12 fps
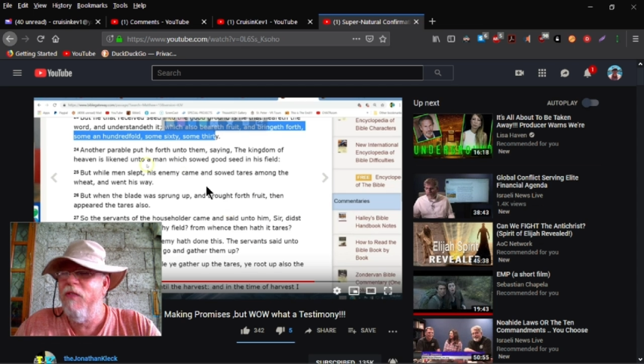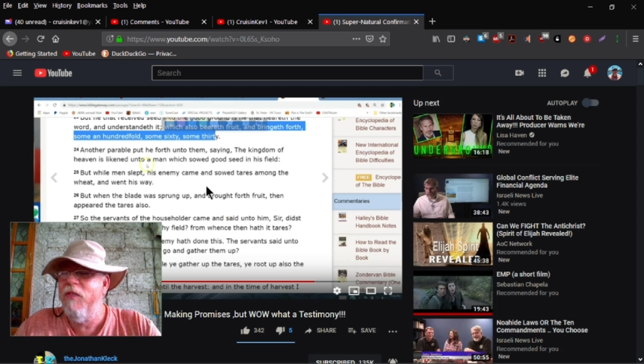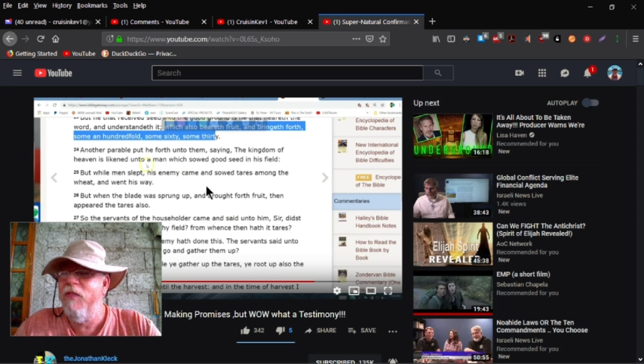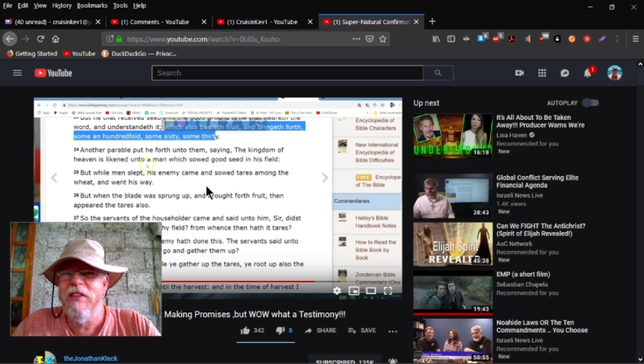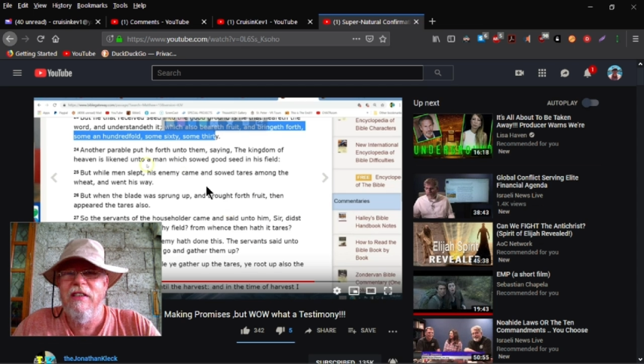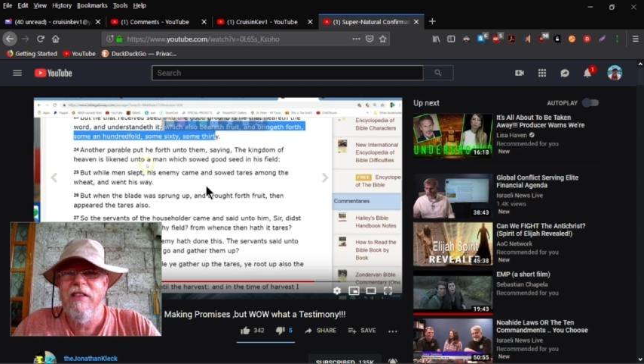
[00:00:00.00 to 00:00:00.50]

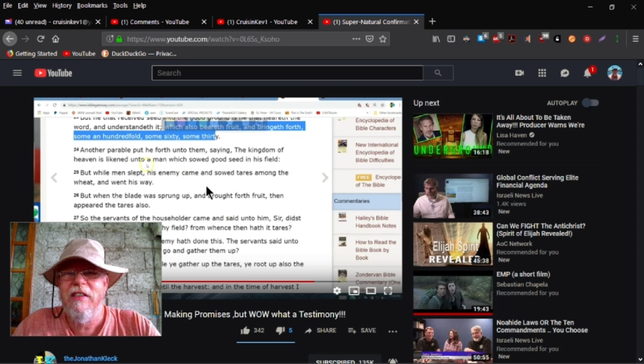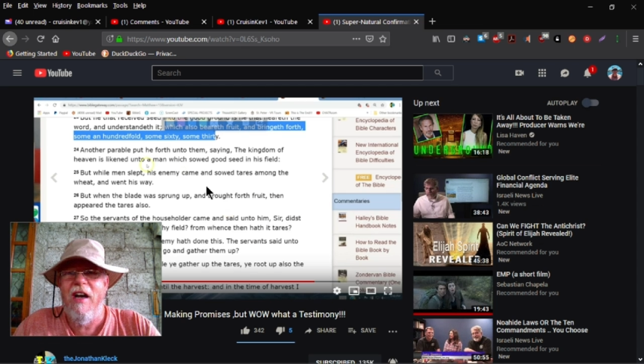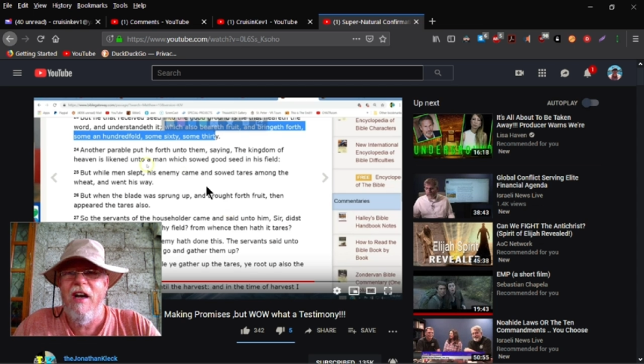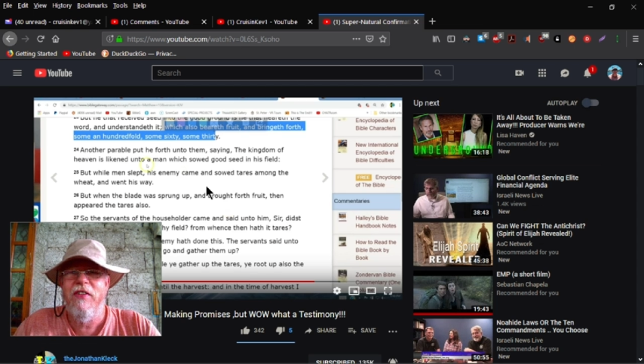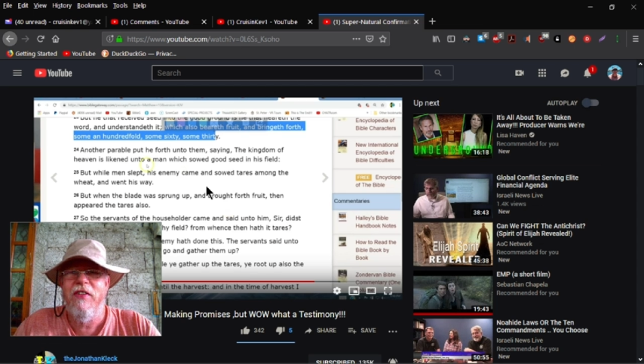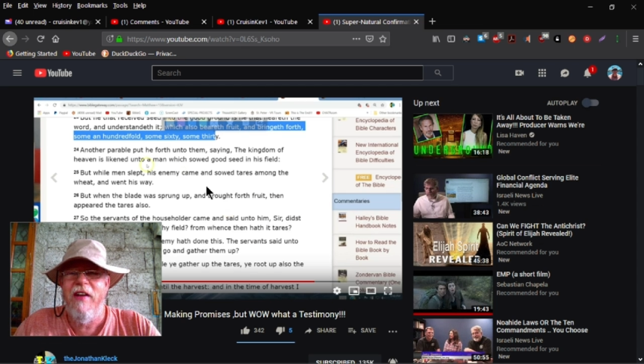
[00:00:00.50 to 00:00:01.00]
finish this
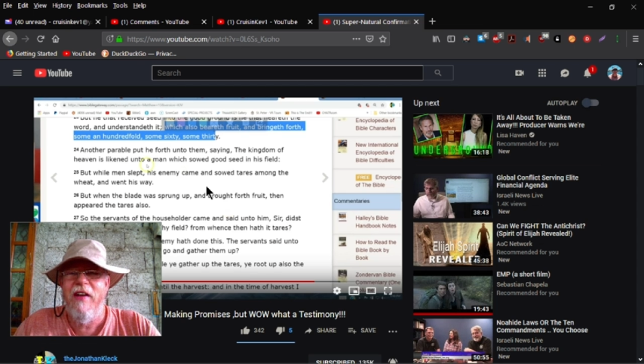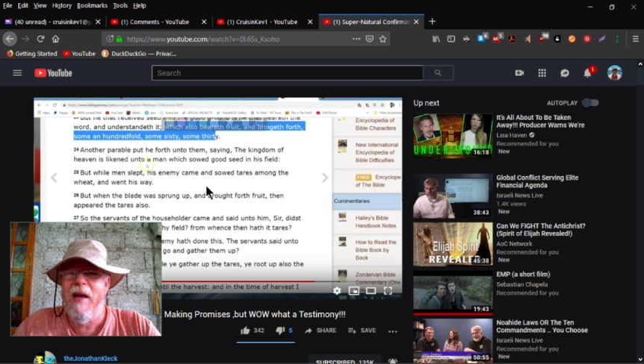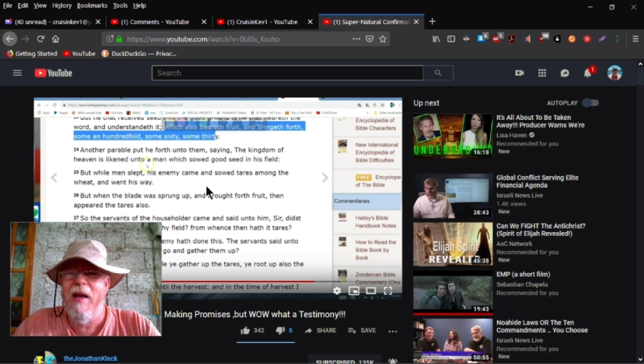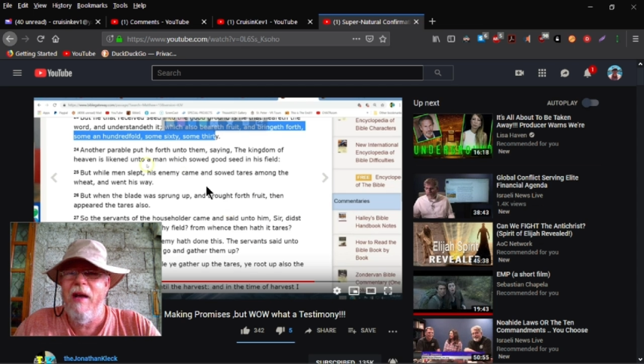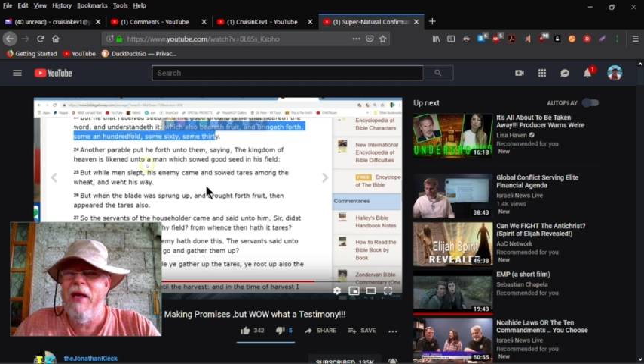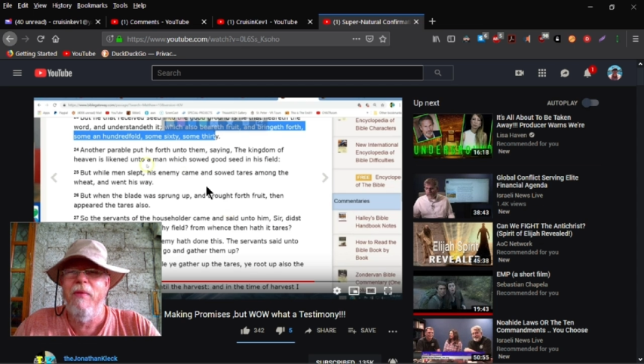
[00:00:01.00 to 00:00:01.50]
coffee shop,
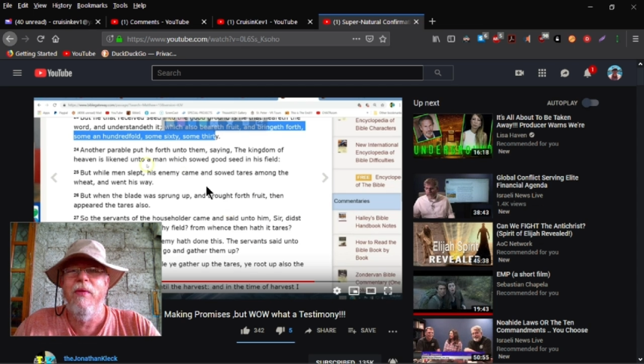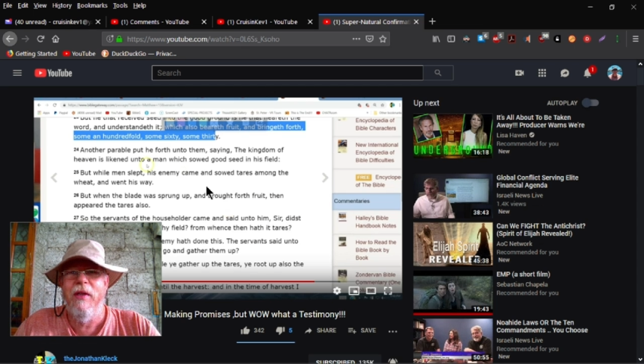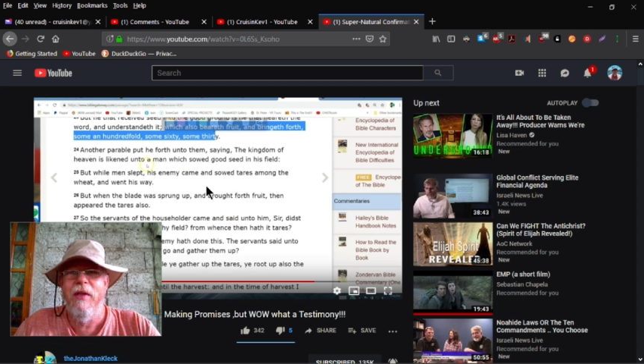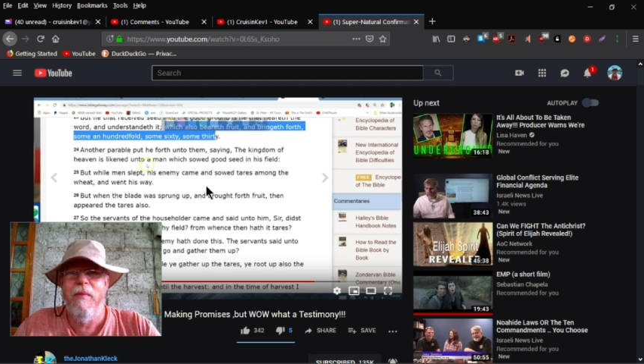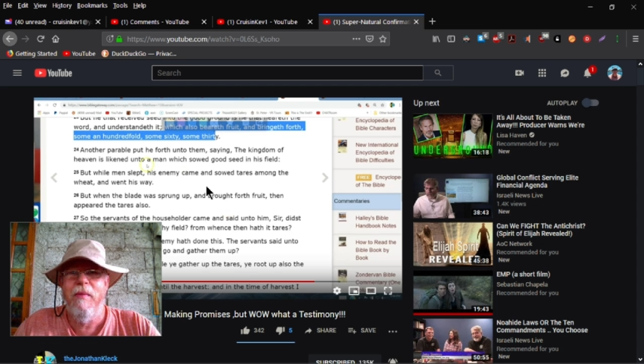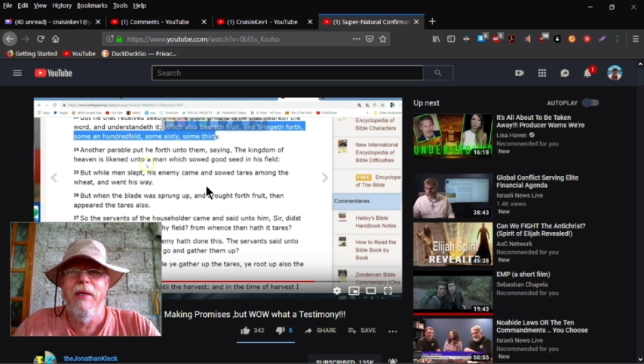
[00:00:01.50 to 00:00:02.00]
that would
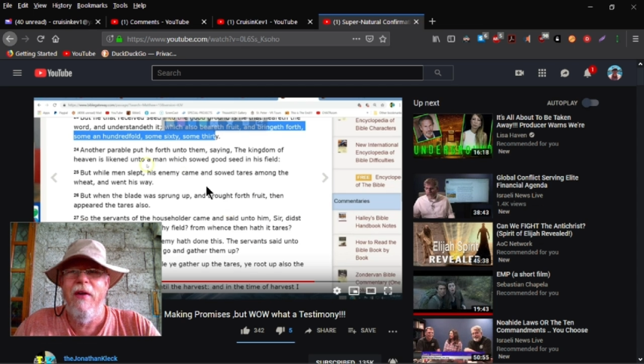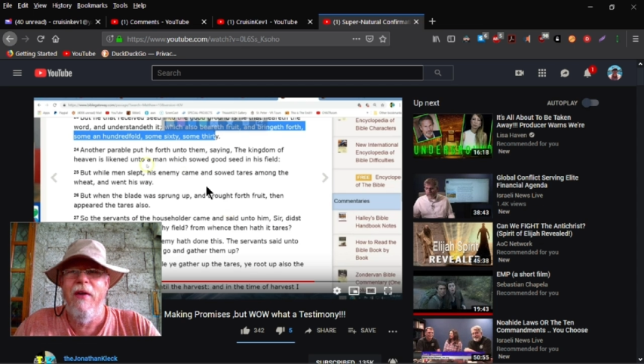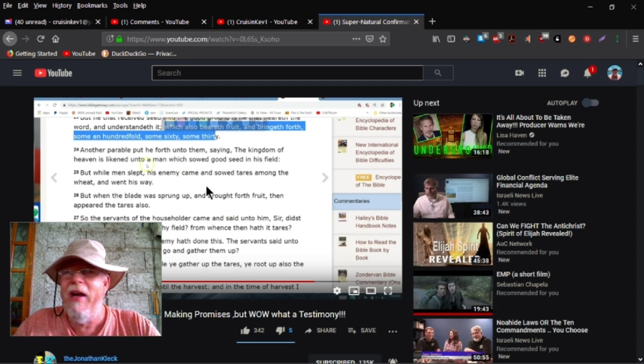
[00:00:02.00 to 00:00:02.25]
really be great,